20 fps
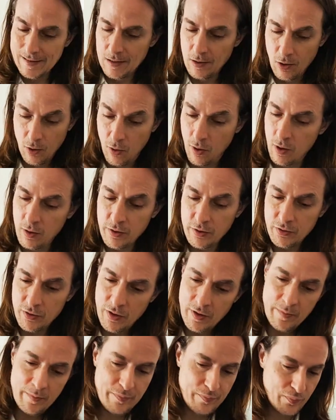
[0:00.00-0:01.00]

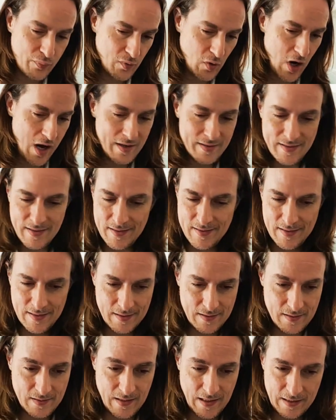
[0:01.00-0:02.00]
Long-term
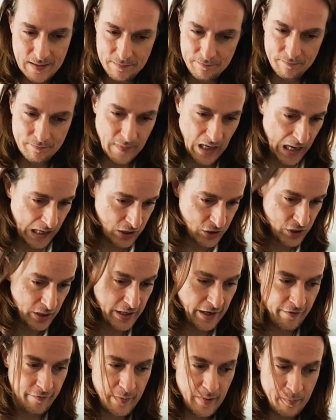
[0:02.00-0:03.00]
processes that
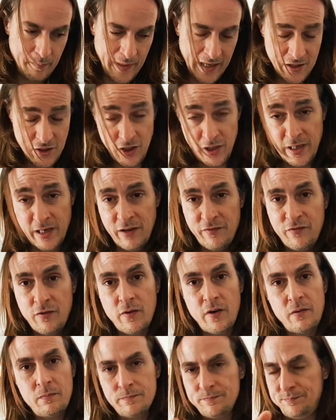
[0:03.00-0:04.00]
actually I've been mentioning
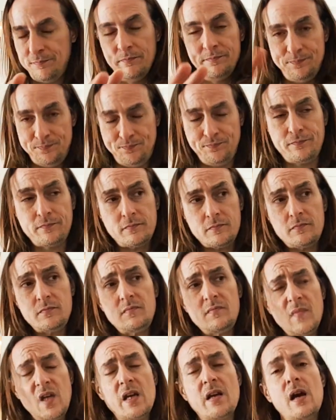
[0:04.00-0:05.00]
for
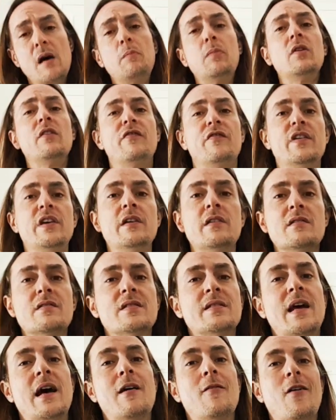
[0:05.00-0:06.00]
a couple of
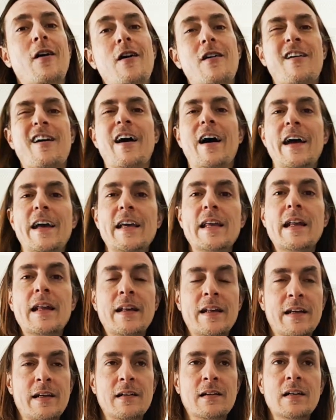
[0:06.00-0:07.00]
years now are
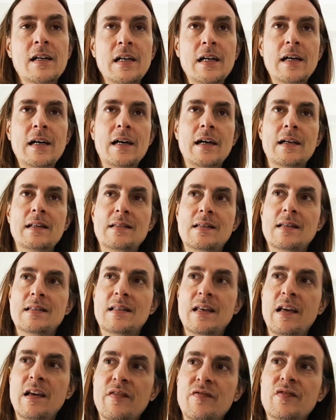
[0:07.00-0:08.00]
heightening. It's
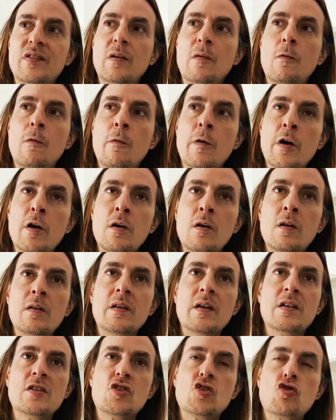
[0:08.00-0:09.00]
as if the
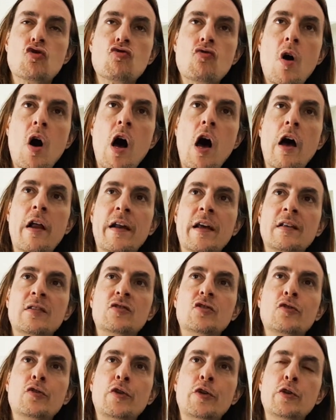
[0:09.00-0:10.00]
world is drawn
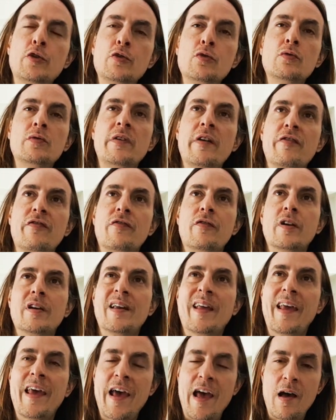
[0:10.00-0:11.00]
into two
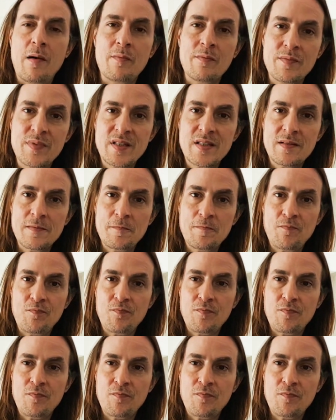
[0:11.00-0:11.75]
different camps.